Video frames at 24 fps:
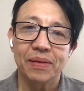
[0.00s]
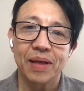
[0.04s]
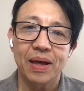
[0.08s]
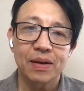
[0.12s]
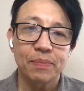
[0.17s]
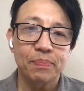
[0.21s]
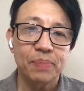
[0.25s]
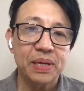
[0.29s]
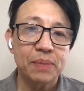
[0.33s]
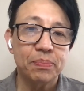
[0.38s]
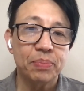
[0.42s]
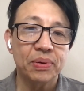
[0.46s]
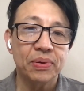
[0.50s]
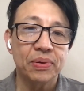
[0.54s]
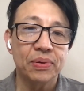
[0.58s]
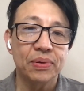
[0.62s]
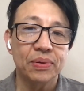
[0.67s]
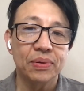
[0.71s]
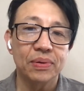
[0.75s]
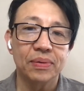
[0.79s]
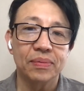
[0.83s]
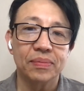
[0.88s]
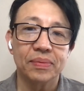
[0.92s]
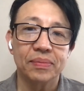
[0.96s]
lot of
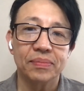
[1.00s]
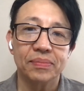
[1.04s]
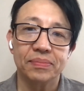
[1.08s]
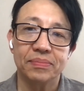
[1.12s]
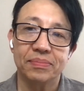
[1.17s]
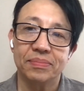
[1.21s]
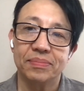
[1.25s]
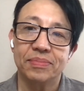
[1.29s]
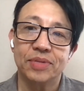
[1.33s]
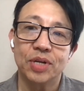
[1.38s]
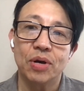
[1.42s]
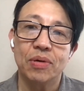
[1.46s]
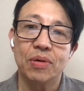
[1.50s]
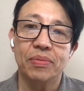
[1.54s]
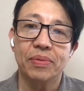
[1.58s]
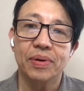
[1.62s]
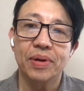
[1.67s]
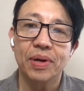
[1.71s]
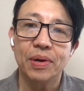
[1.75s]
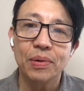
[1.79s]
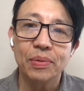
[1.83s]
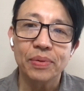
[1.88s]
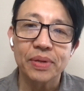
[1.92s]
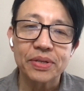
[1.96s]
people don't
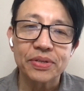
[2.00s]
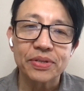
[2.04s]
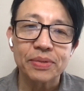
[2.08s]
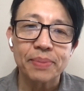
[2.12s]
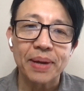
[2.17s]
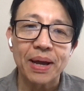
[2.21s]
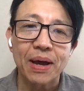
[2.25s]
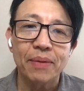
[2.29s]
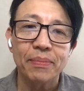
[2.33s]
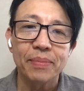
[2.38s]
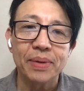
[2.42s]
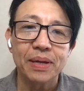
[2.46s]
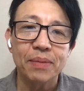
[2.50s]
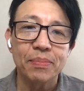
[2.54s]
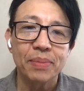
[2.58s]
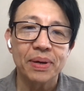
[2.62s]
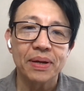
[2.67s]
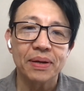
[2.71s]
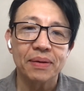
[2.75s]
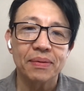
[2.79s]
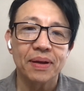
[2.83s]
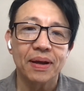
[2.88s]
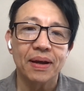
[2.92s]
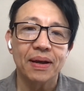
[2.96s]
know this about me,
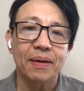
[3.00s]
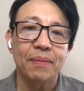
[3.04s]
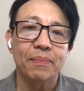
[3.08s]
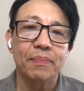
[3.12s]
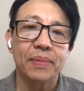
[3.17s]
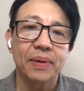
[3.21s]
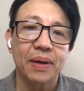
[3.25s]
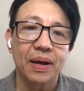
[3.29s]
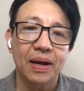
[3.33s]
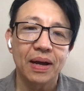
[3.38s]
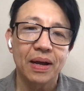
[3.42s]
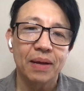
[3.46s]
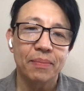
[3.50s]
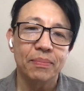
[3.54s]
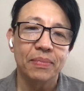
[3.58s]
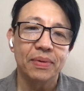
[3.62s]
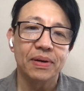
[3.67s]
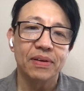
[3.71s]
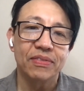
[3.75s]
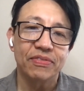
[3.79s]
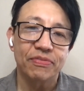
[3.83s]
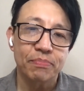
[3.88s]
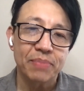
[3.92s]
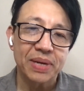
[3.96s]
but I'm
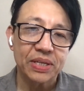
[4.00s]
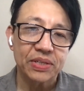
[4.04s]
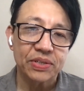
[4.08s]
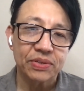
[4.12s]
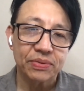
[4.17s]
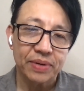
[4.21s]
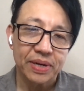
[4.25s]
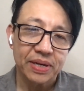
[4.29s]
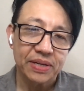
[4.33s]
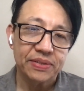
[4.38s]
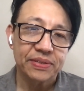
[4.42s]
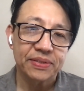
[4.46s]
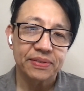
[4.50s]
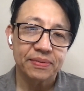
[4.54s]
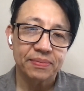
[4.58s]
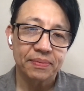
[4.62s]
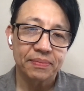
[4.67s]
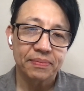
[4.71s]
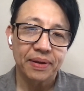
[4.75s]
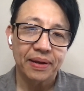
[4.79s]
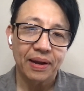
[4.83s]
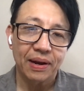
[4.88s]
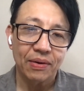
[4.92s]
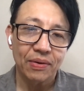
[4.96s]
of mixed race
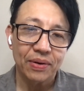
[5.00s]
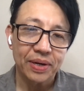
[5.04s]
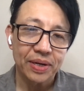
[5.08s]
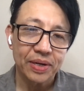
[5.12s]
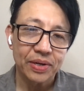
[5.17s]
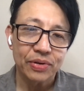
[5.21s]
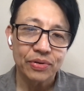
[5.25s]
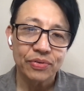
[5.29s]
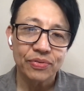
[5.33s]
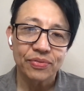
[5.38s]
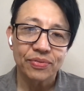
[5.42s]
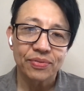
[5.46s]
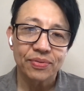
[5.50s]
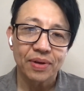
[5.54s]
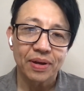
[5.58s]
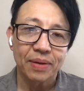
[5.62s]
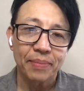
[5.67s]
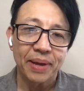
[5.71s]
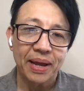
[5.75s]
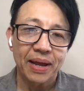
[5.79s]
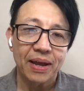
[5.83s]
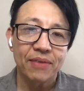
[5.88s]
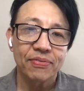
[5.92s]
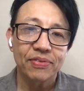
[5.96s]
heritage.
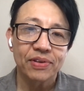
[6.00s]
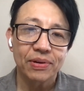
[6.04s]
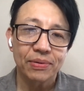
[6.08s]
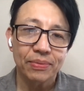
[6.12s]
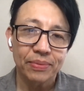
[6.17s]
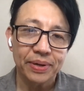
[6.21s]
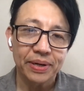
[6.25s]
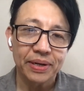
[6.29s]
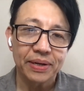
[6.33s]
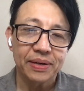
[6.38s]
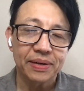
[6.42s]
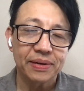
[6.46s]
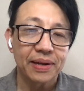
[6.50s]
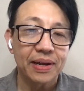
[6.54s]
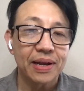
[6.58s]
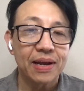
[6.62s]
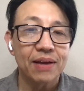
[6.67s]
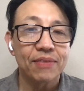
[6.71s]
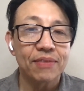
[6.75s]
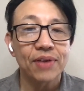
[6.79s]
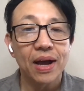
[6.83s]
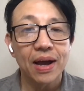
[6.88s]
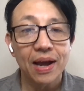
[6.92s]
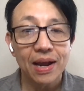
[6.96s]
I'm half Korean and
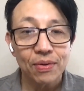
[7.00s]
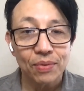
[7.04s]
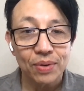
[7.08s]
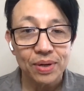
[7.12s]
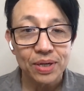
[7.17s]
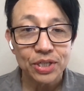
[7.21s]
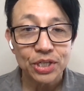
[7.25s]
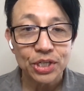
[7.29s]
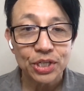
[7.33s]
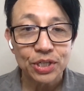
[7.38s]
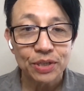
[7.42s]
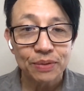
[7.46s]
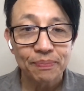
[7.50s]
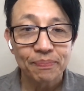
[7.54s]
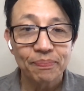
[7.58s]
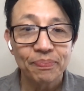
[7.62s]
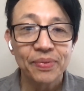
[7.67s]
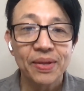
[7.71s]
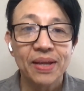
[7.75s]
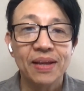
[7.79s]
half Irish.